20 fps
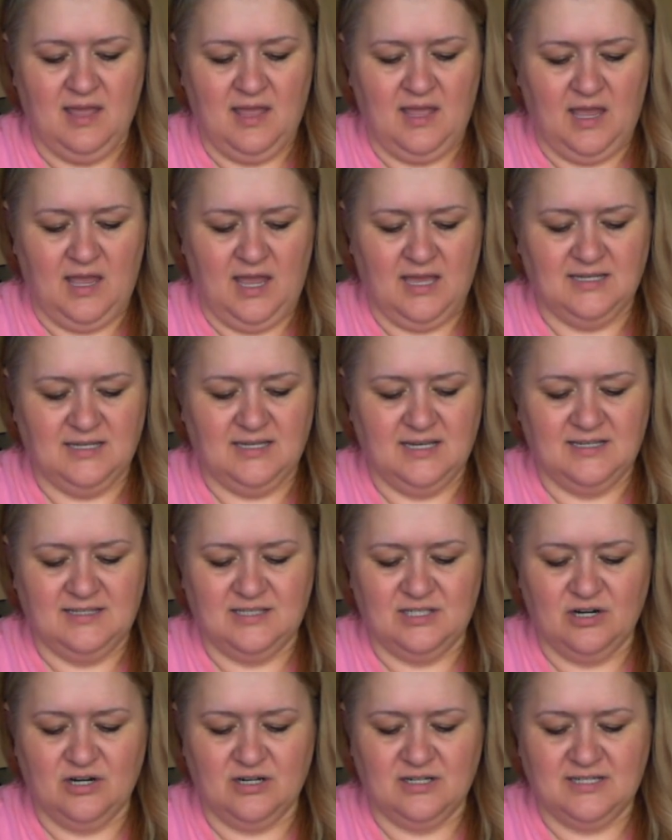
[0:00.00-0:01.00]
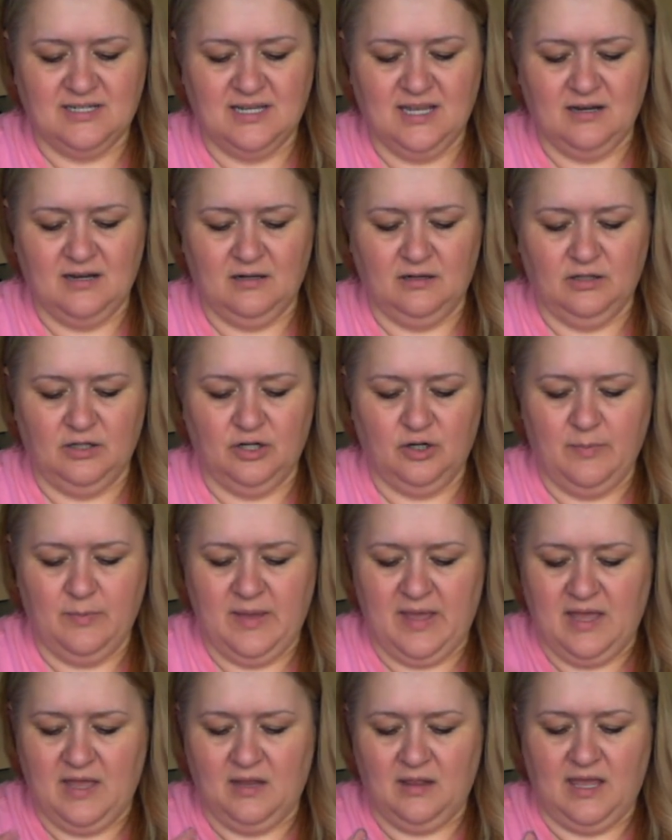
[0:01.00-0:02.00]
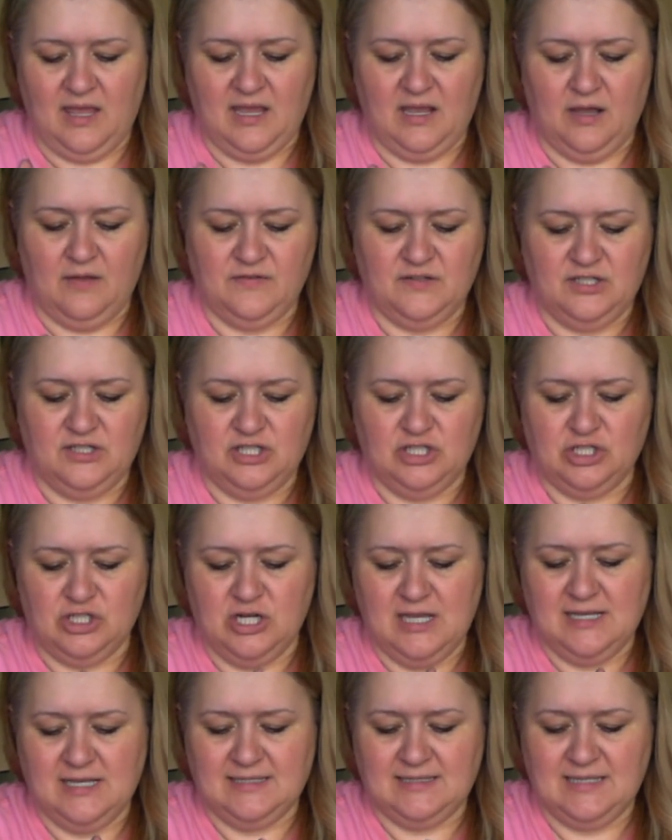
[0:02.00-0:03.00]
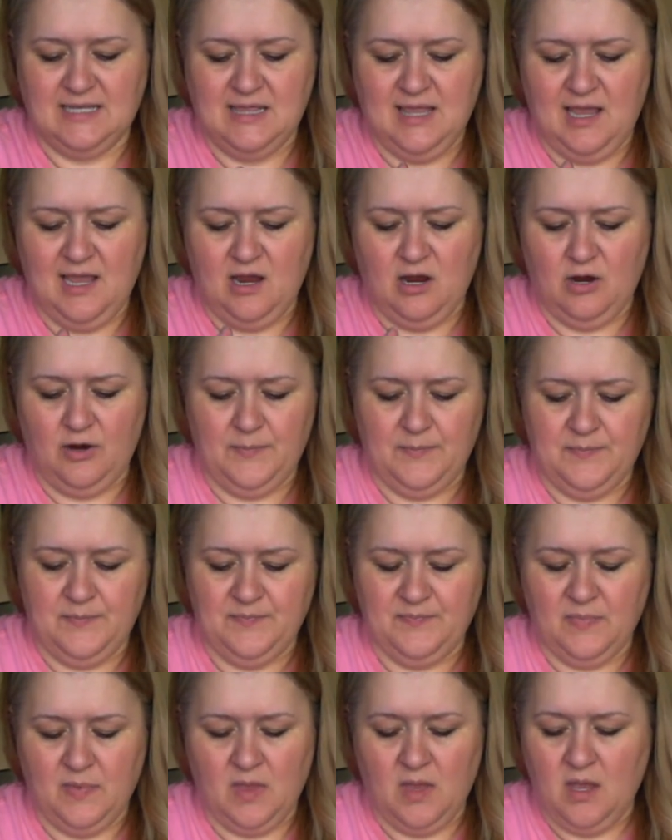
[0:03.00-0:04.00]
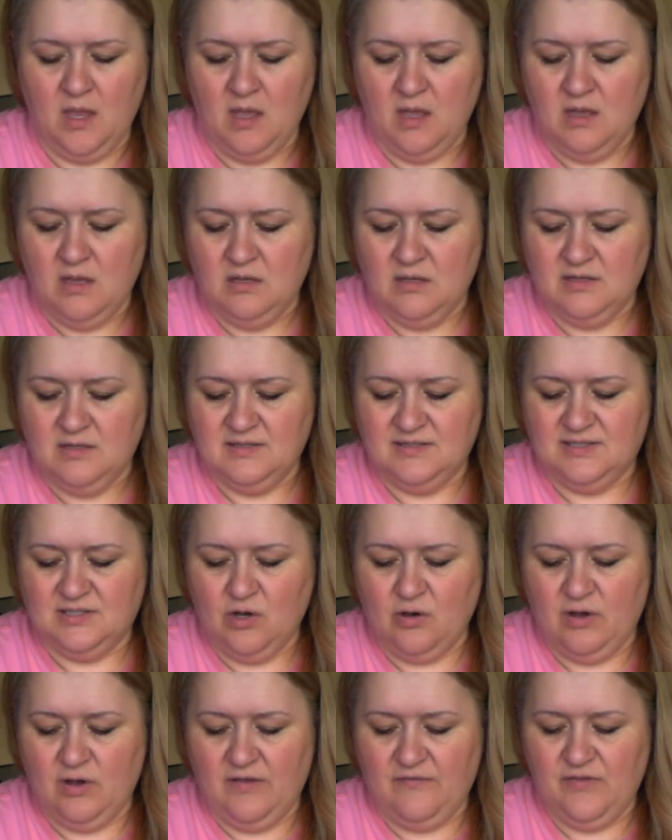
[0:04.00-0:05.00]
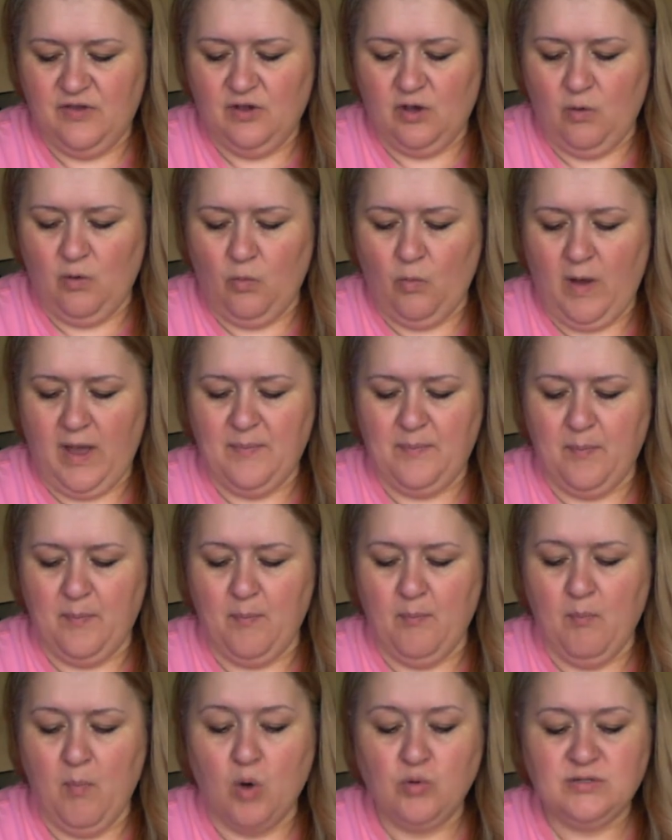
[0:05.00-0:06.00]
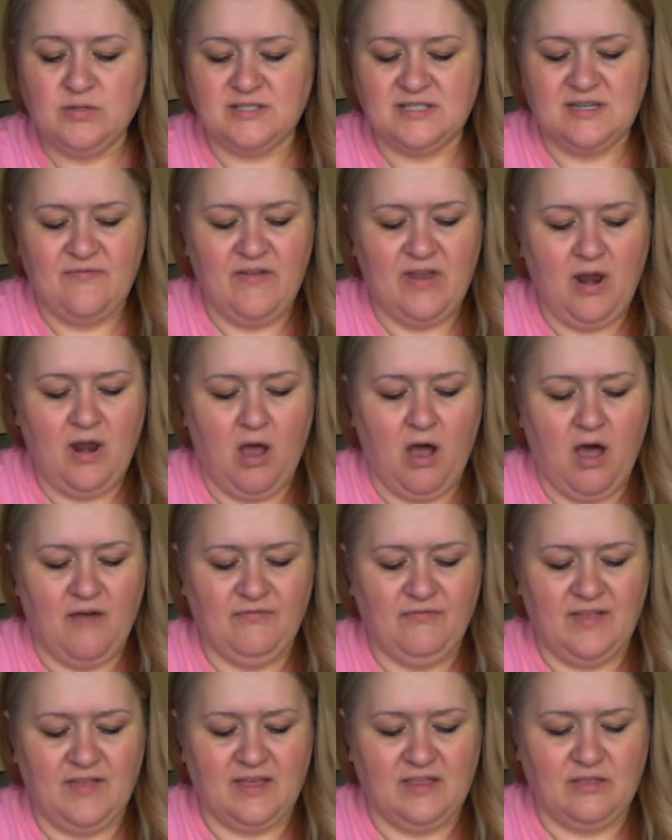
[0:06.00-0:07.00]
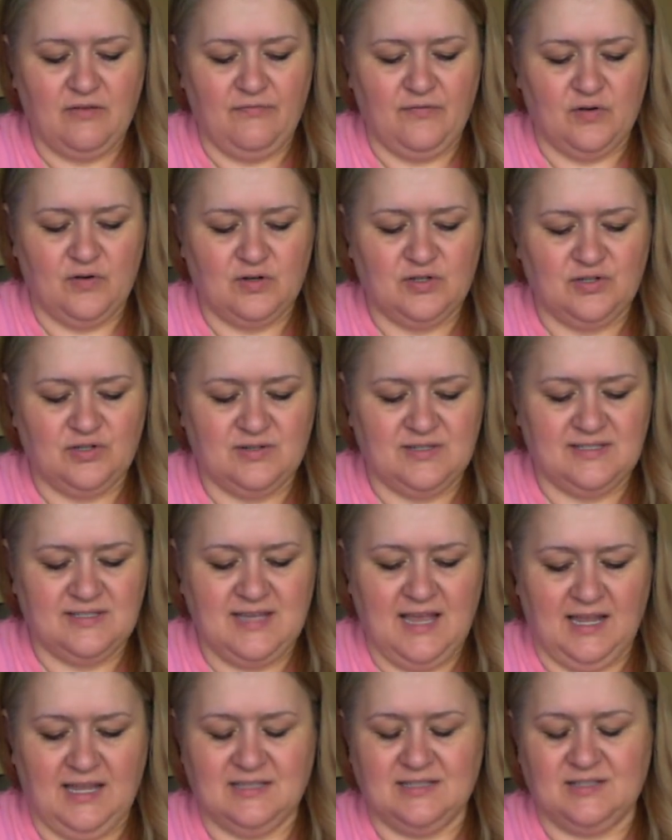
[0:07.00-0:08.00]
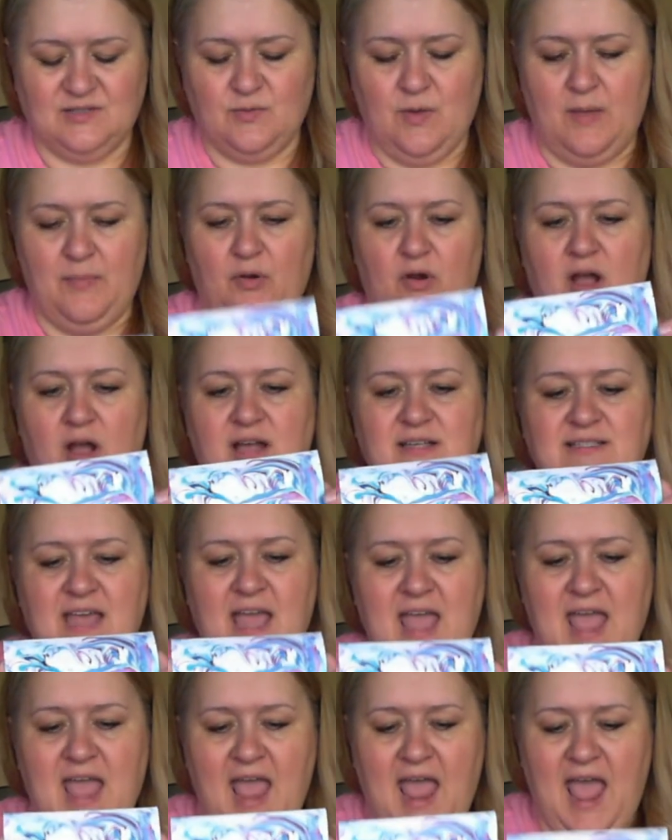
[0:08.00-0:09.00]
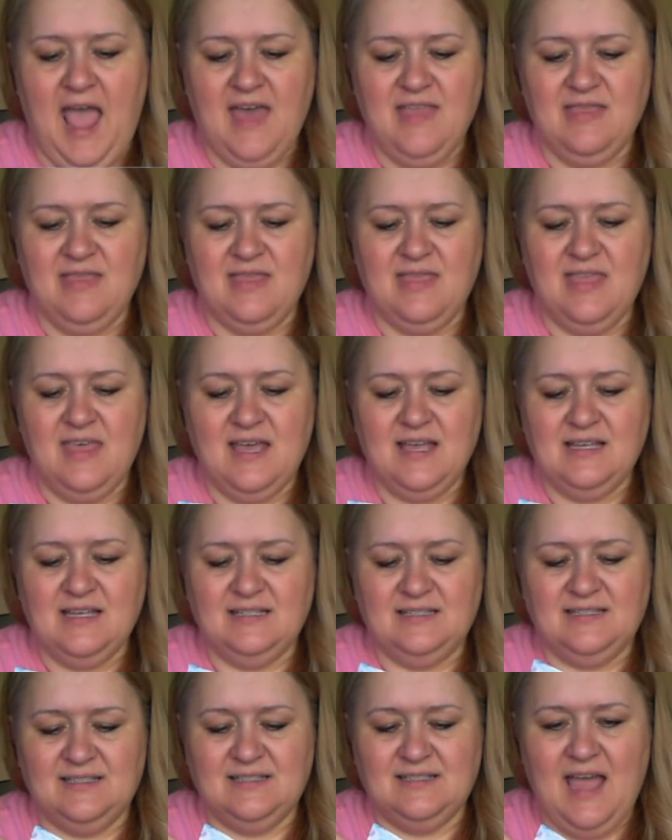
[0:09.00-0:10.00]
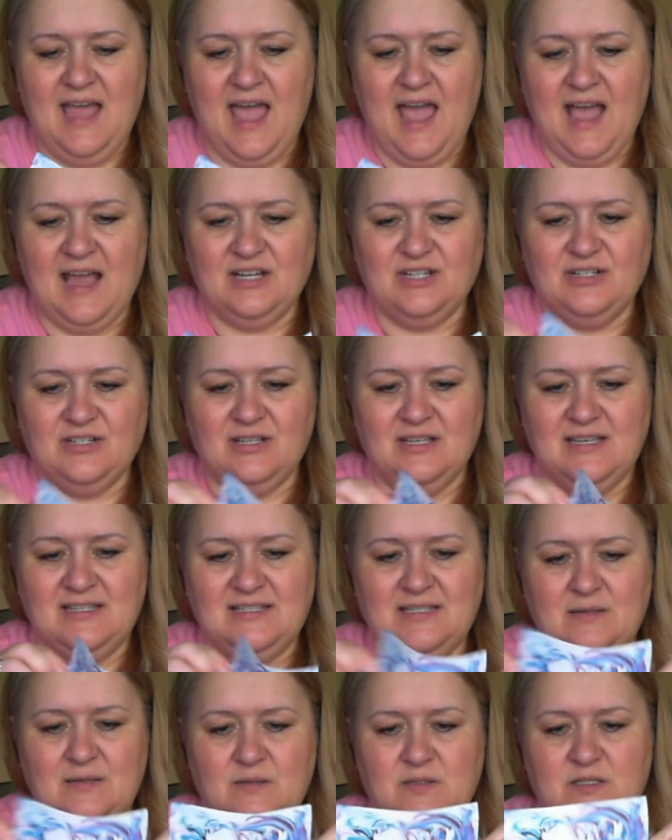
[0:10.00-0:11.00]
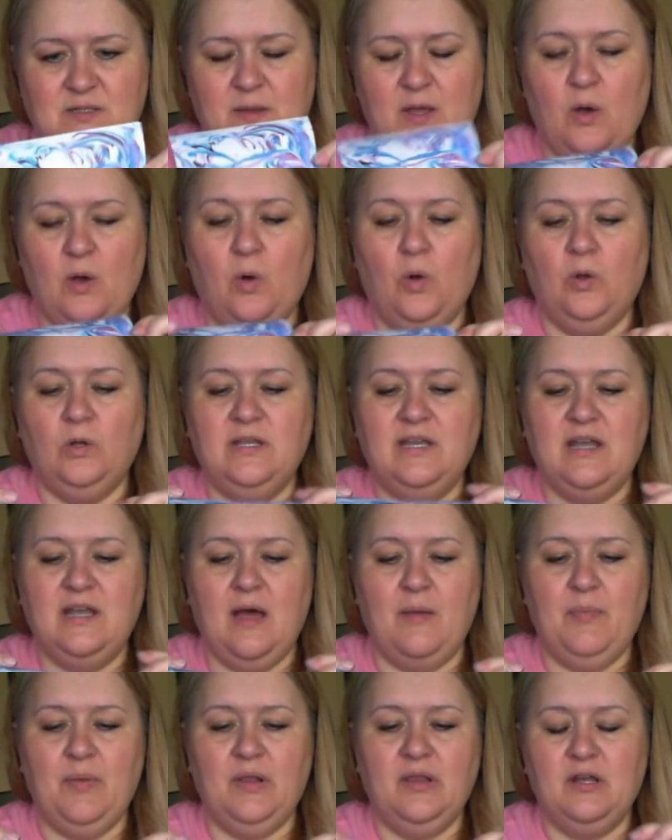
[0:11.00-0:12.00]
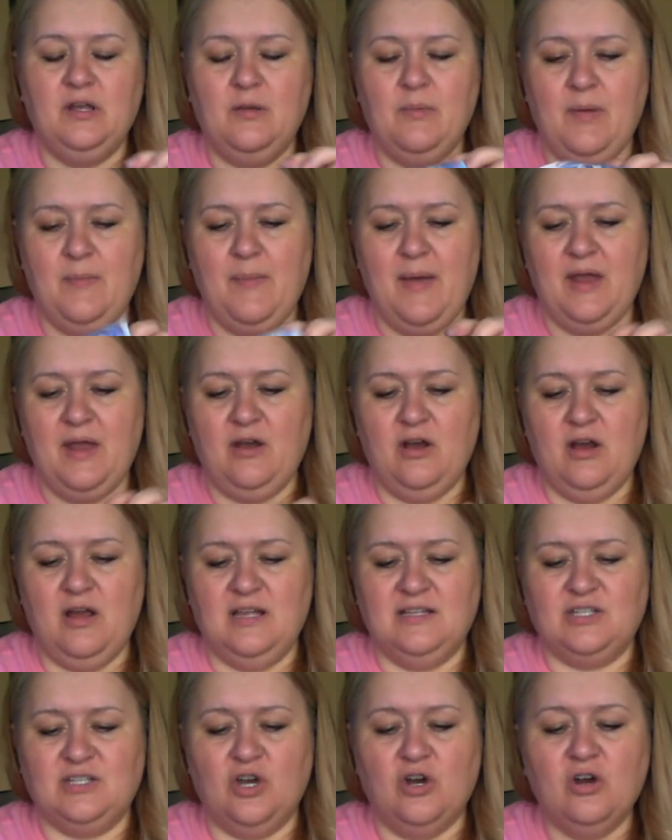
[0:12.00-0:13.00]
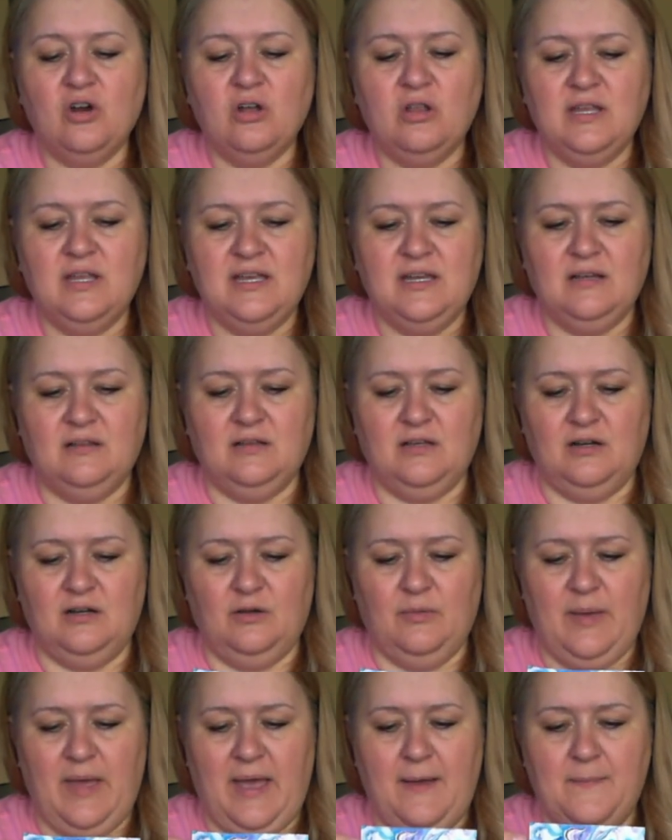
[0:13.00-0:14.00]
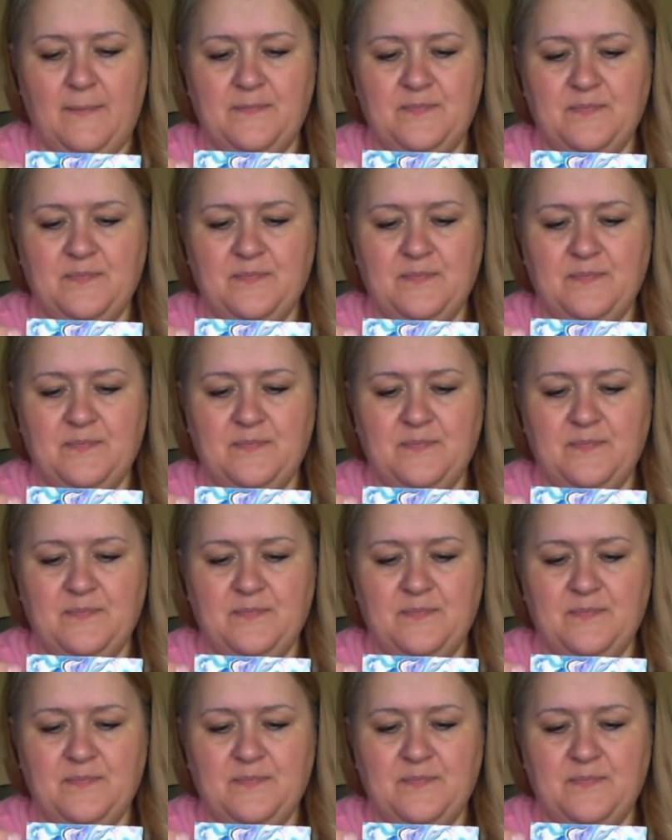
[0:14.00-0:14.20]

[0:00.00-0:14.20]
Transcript: it does start to get a little bit like of streaks in there. So if you can wipe most of it off, like the first or second swipe across, and this actually seems to be holding up a little bit better. It's curling a little bit,